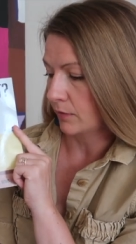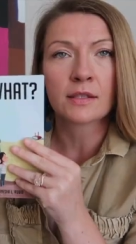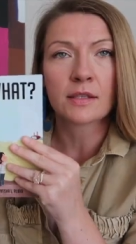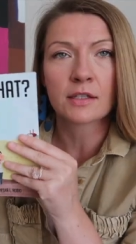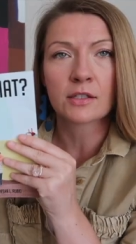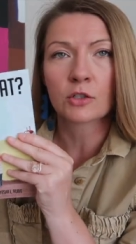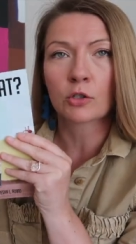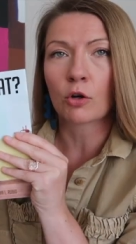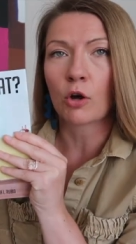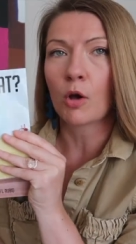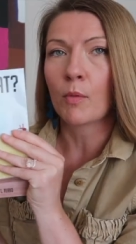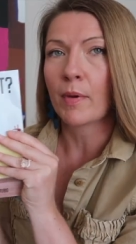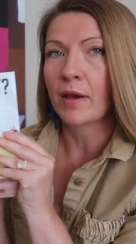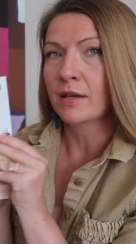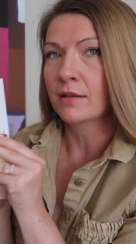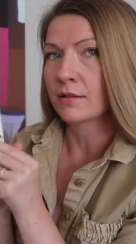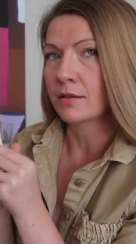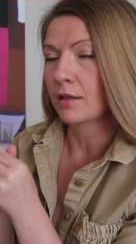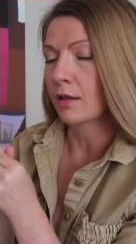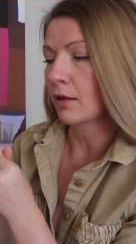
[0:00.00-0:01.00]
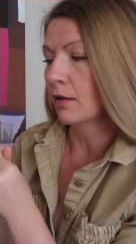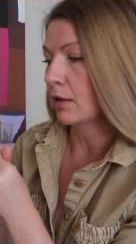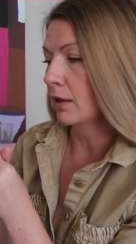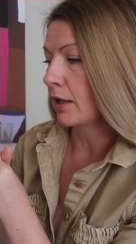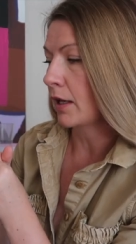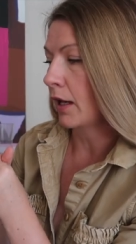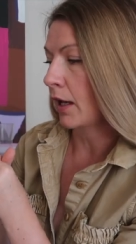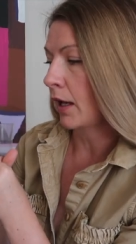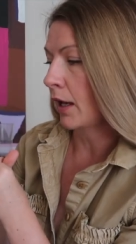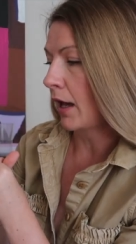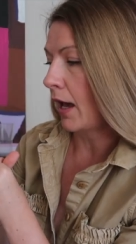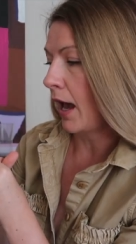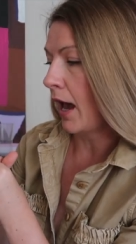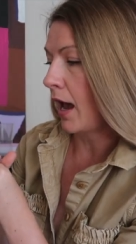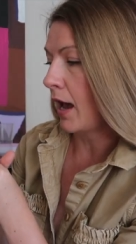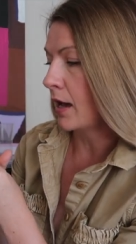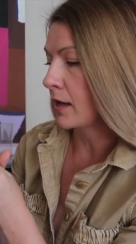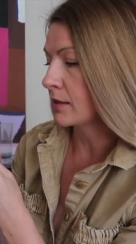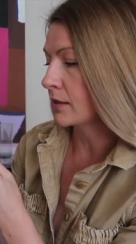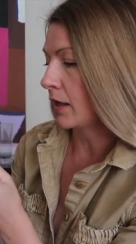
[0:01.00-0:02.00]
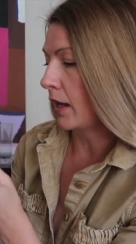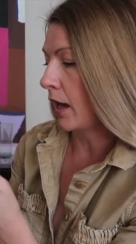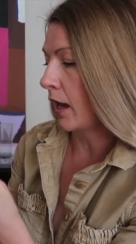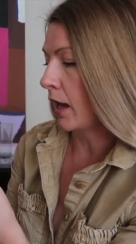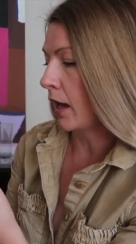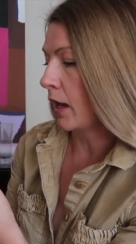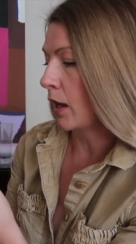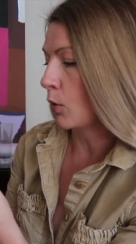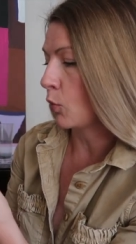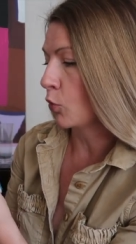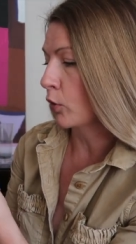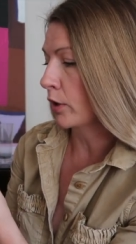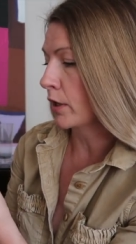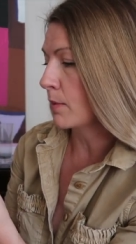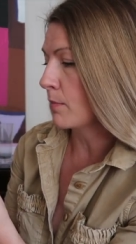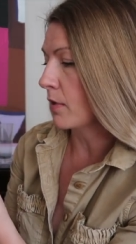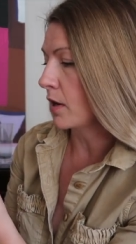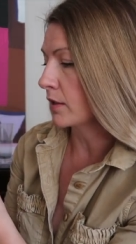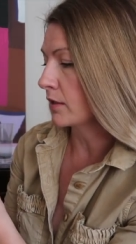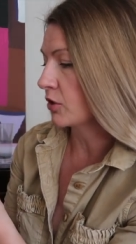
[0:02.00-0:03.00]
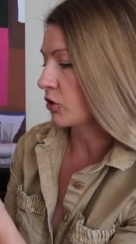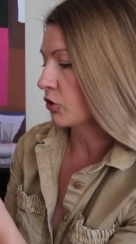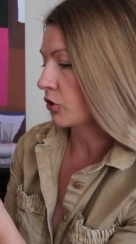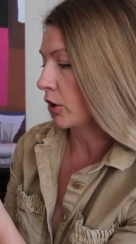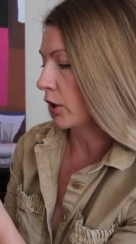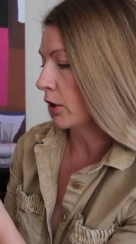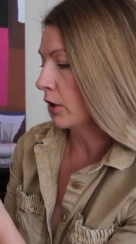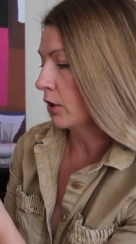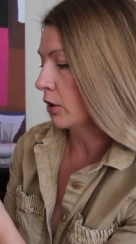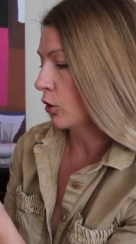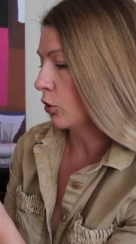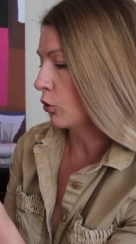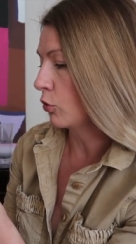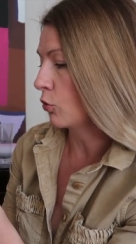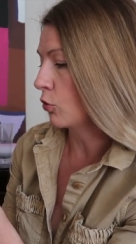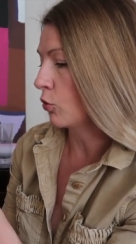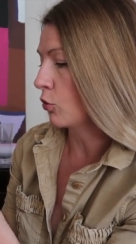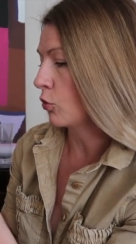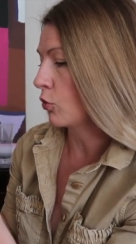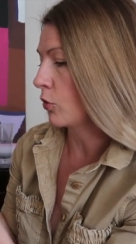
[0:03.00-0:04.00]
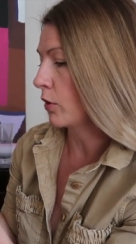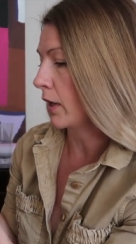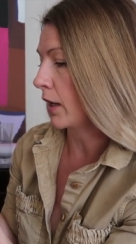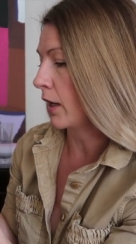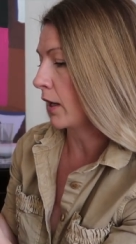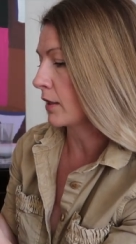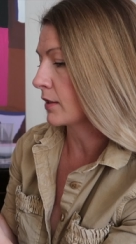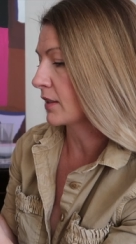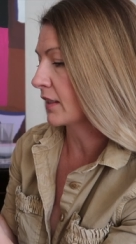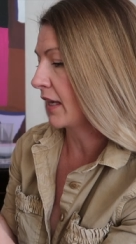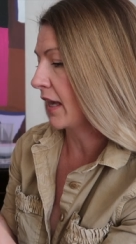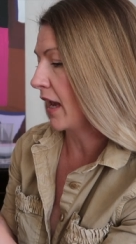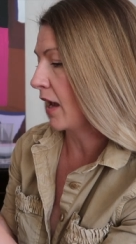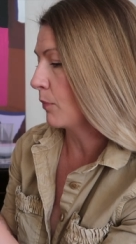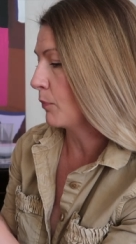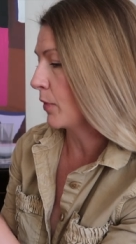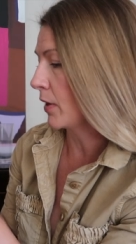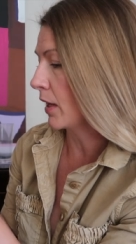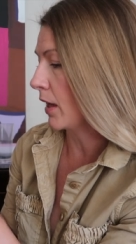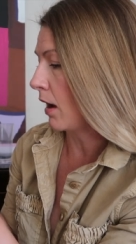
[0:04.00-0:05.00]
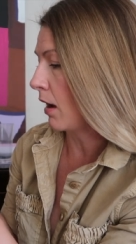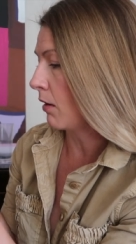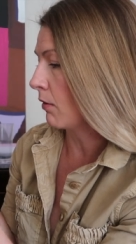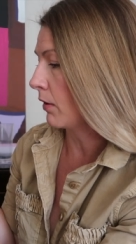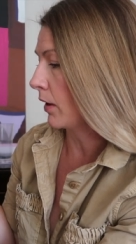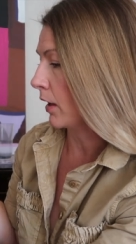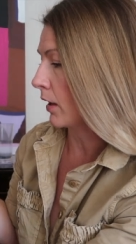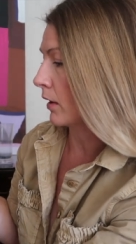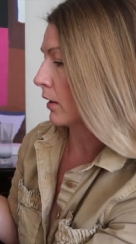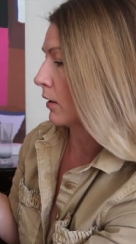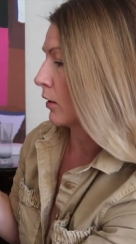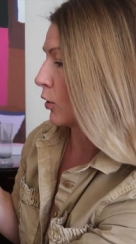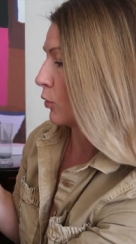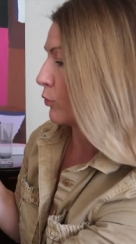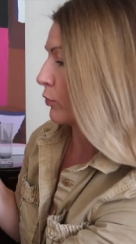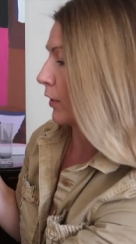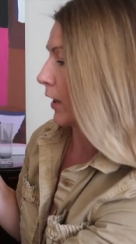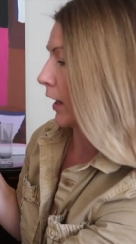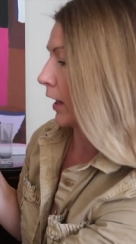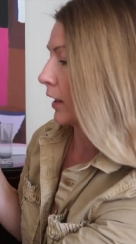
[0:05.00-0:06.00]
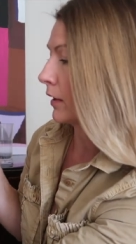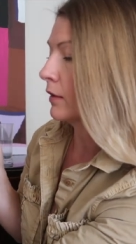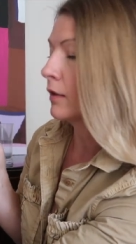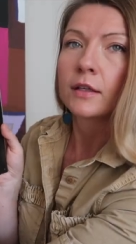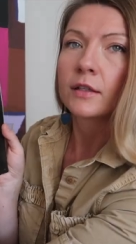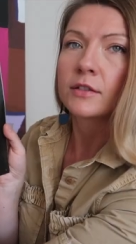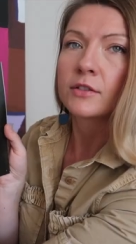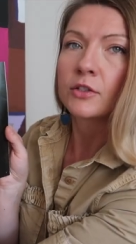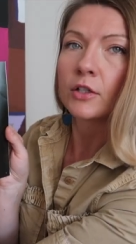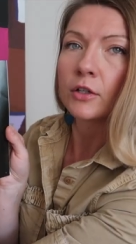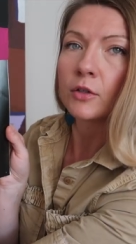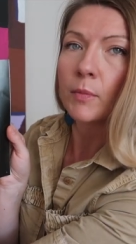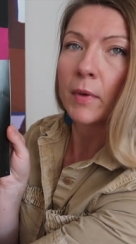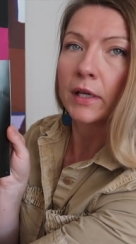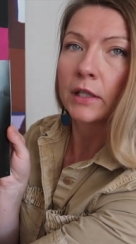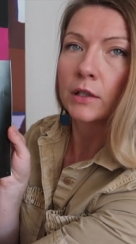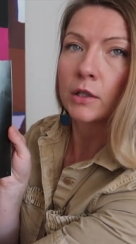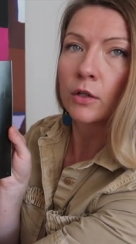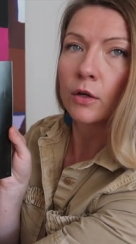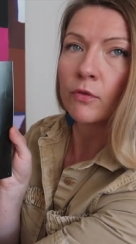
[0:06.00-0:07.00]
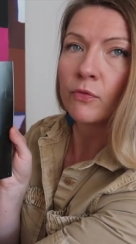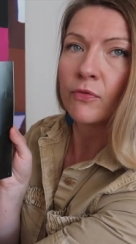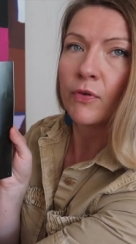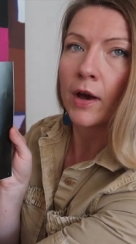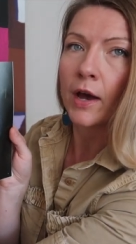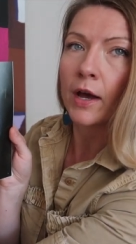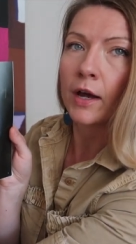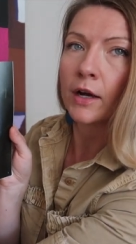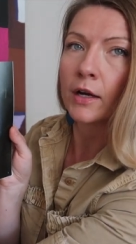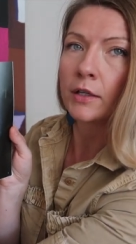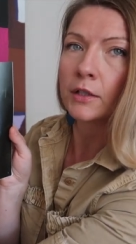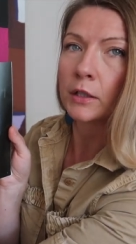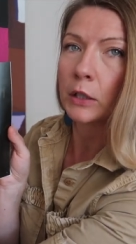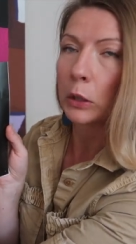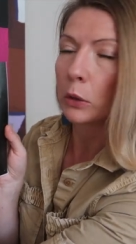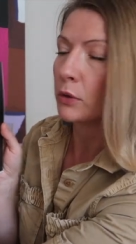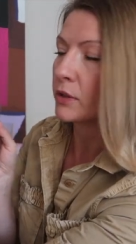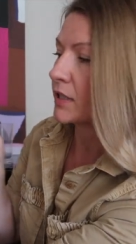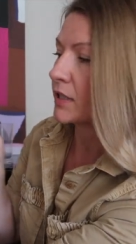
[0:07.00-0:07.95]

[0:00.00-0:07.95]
This girl basically has a worry monster who is camping out in her brain. He's starting to make a little fire and a little